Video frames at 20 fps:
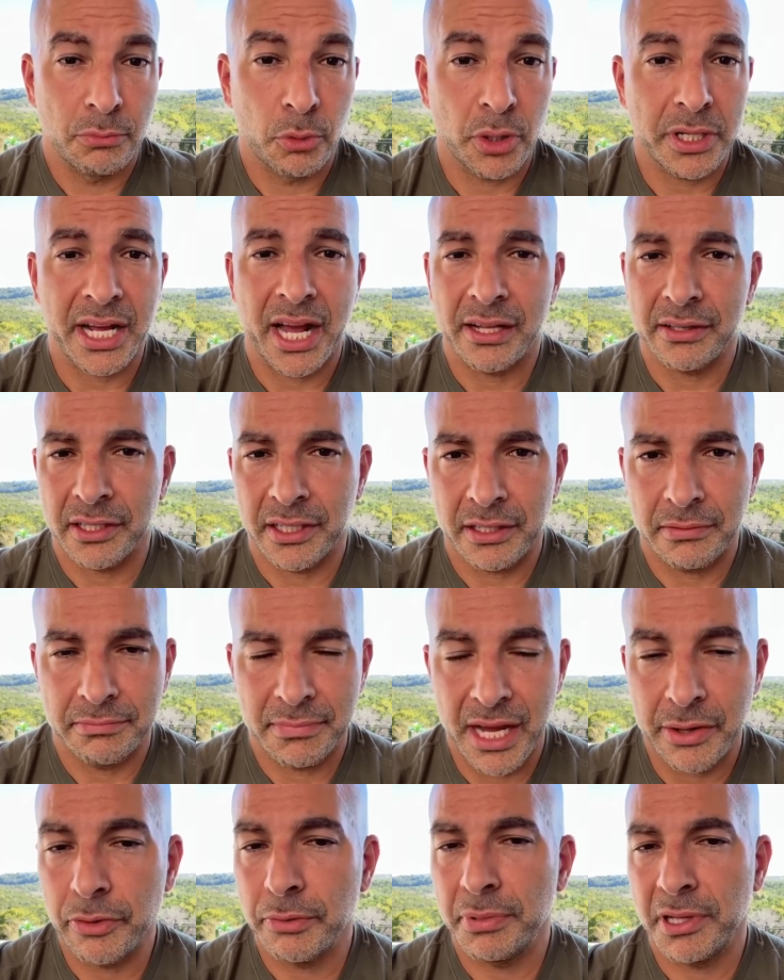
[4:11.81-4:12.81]
mortality.
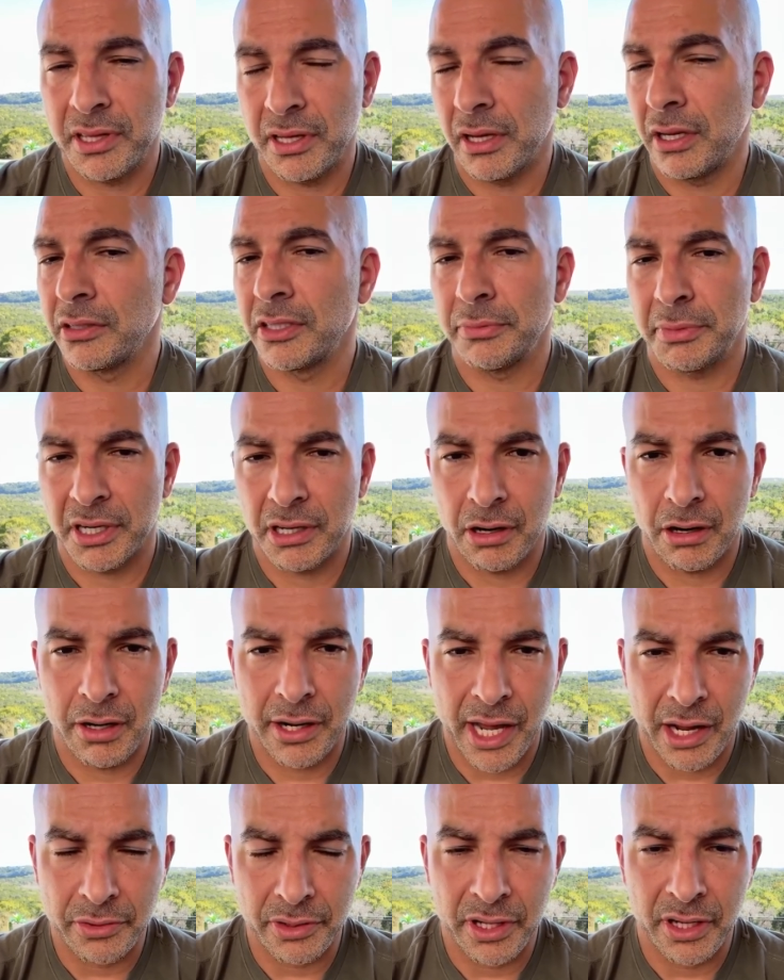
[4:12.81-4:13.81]
That would be the ultimate
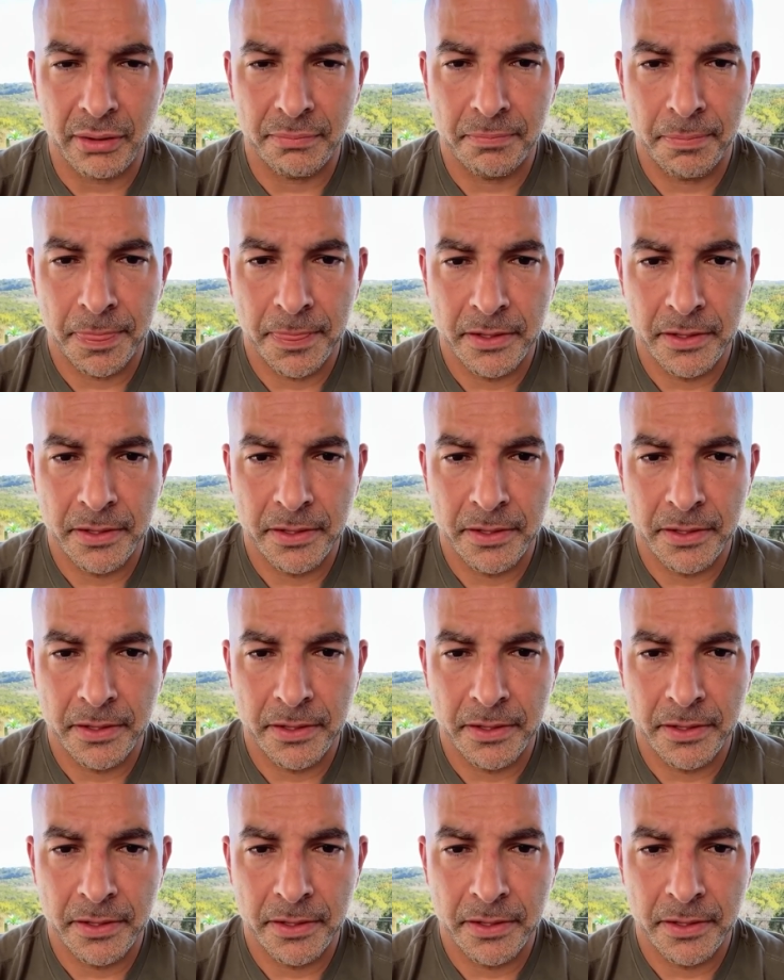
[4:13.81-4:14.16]
hard outcome.